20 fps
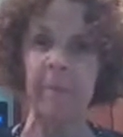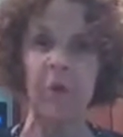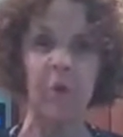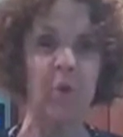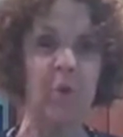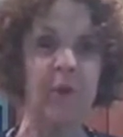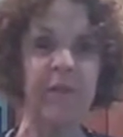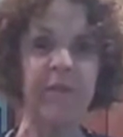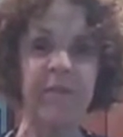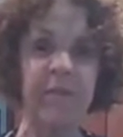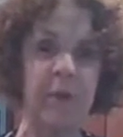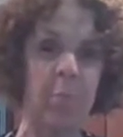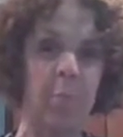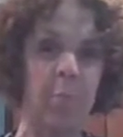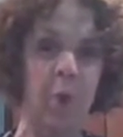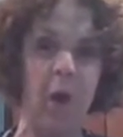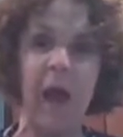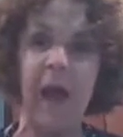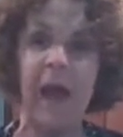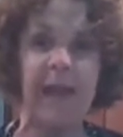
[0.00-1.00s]
or even a
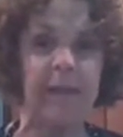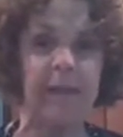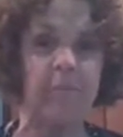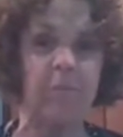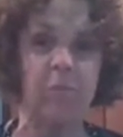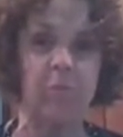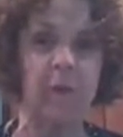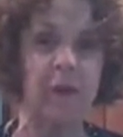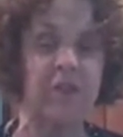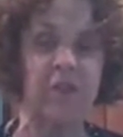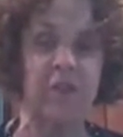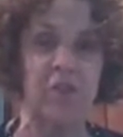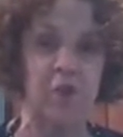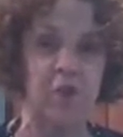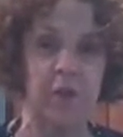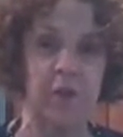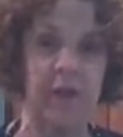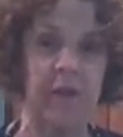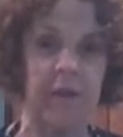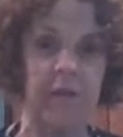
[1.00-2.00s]
bride
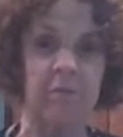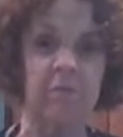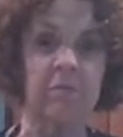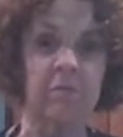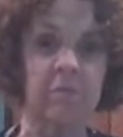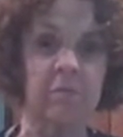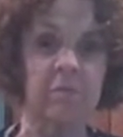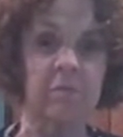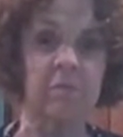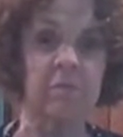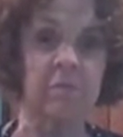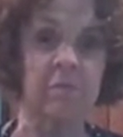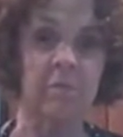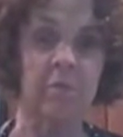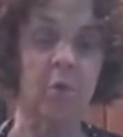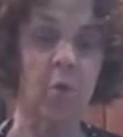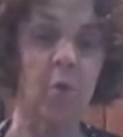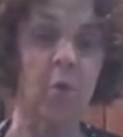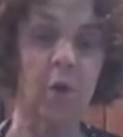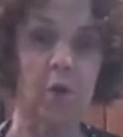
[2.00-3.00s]
registering
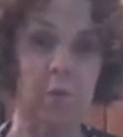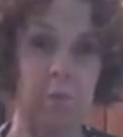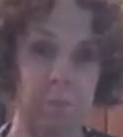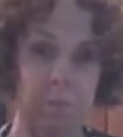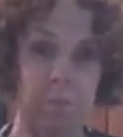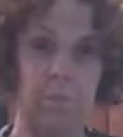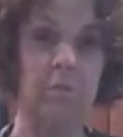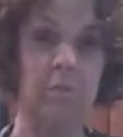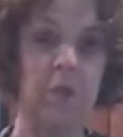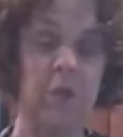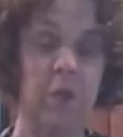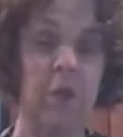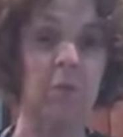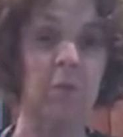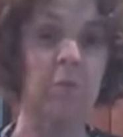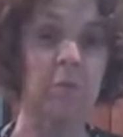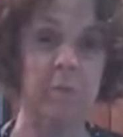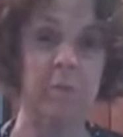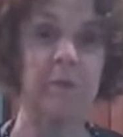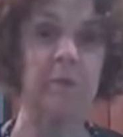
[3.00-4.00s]
for,
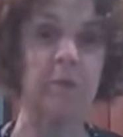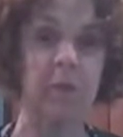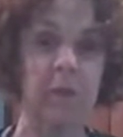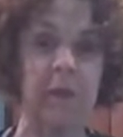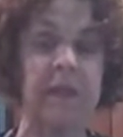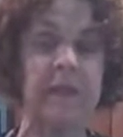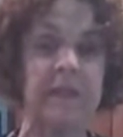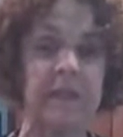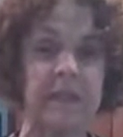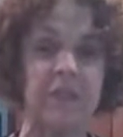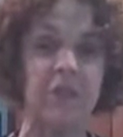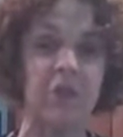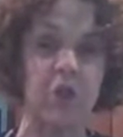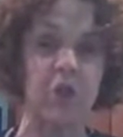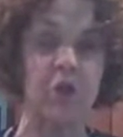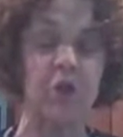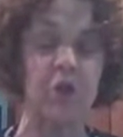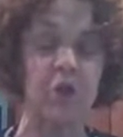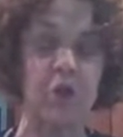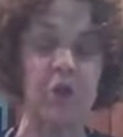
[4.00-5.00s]
to
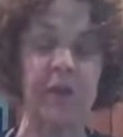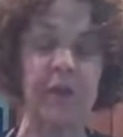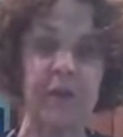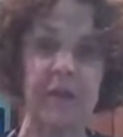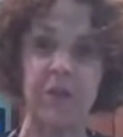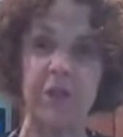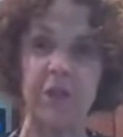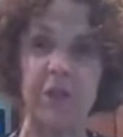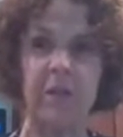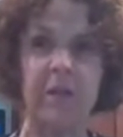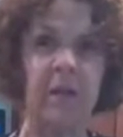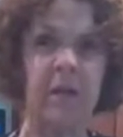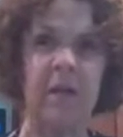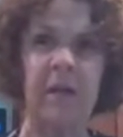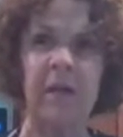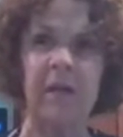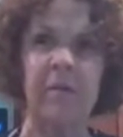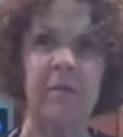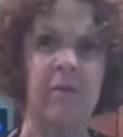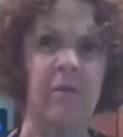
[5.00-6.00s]
start her new kitchen.
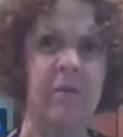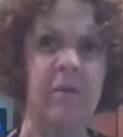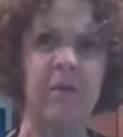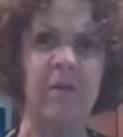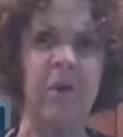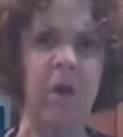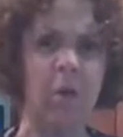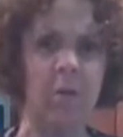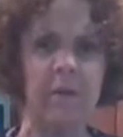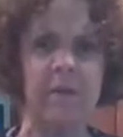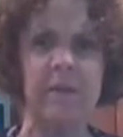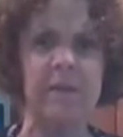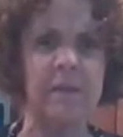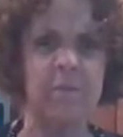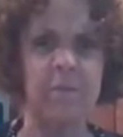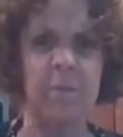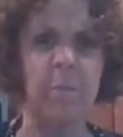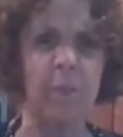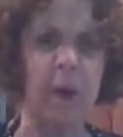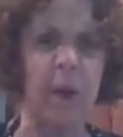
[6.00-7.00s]
They're always
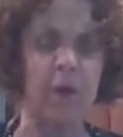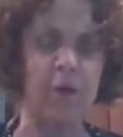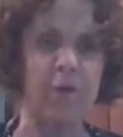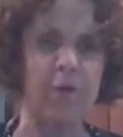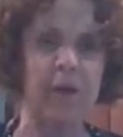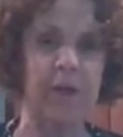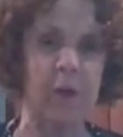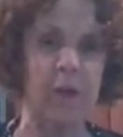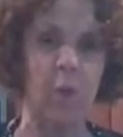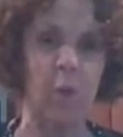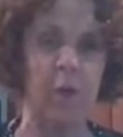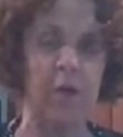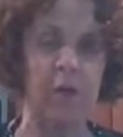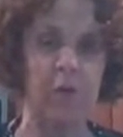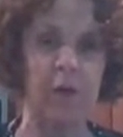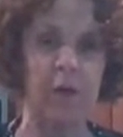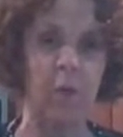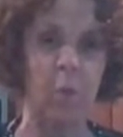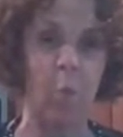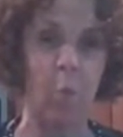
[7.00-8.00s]
pondering and
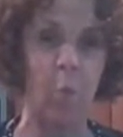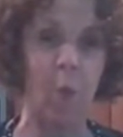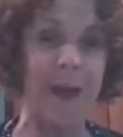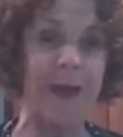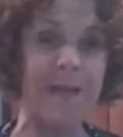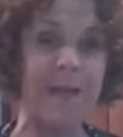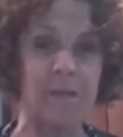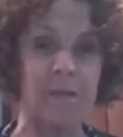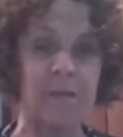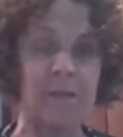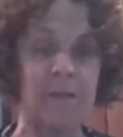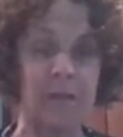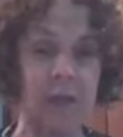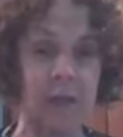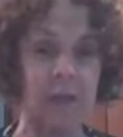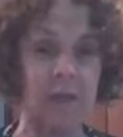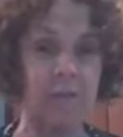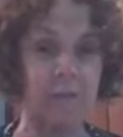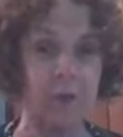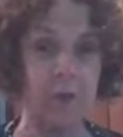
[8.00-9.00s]
wondering, what
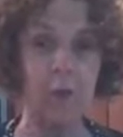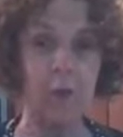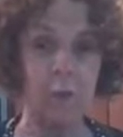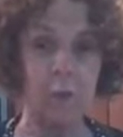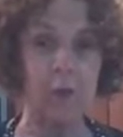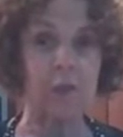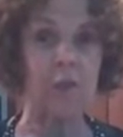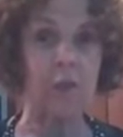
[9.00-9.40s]
kind of cookware